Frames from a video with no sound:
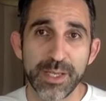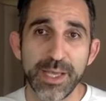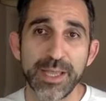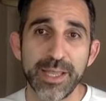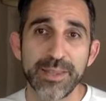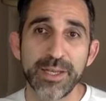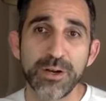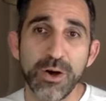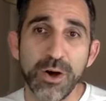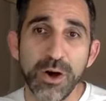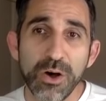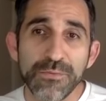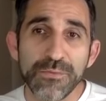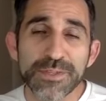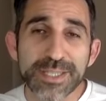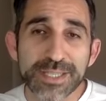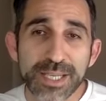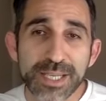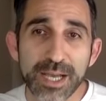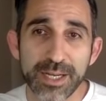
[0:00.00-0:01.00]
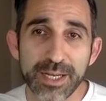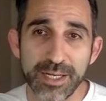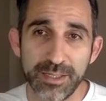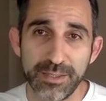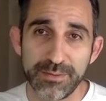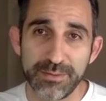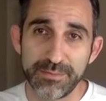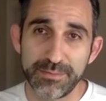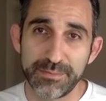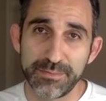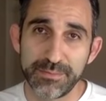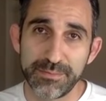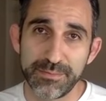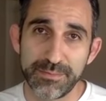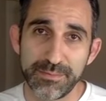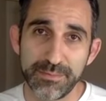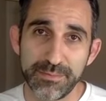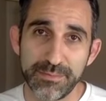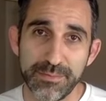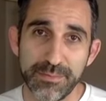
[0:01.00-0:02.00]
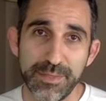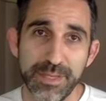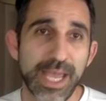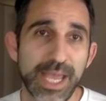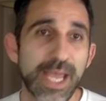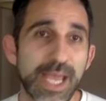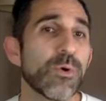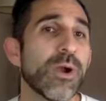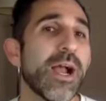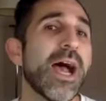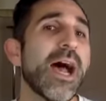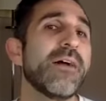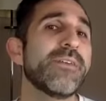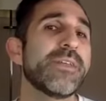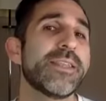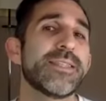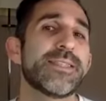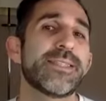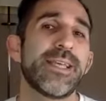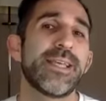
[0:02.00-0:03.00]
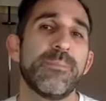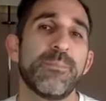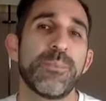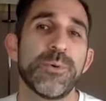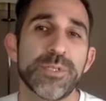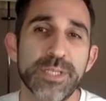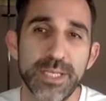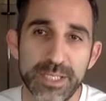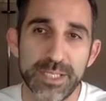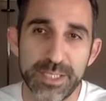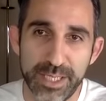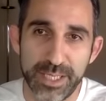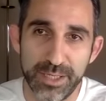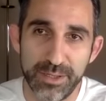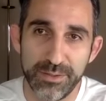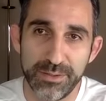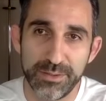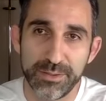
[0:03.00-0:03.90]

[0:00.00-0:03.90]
and then all of a sudden, hey, we're having this 10% sale?